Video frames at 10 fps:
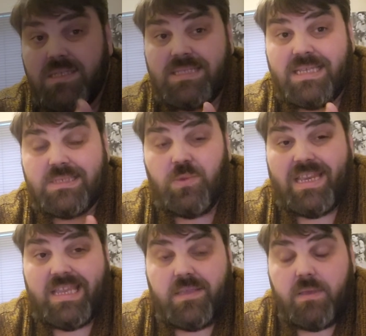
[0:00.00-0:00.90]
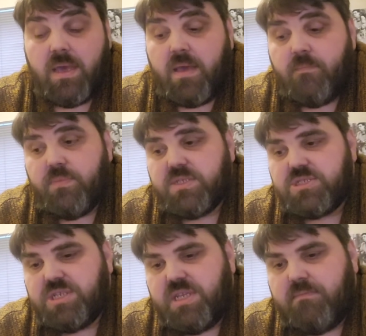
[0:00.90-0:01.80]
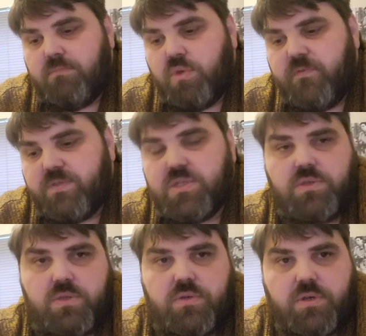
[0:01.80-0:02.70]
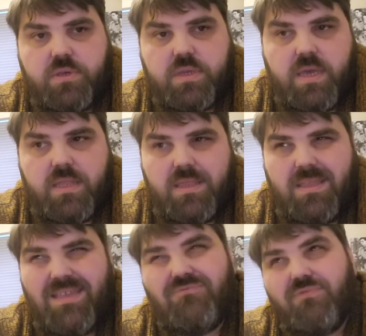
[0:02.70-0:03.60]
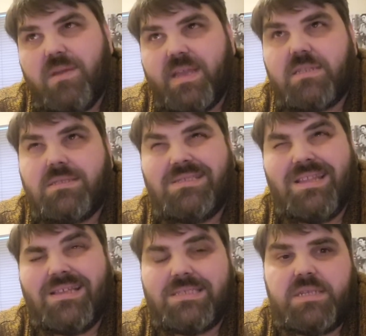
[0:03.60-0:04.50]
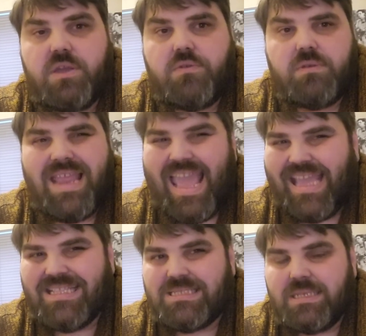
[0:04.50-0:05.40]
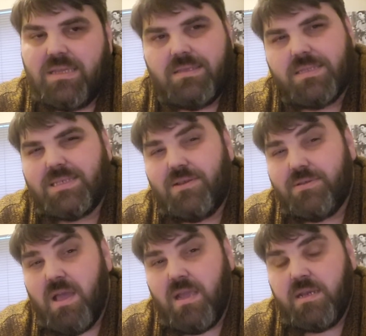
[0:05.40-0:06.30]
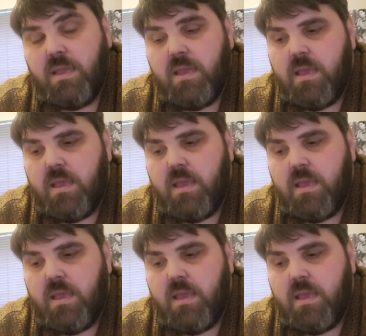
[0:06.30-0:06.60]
So that's Winnie. She moved to New York around about 1908, 1909,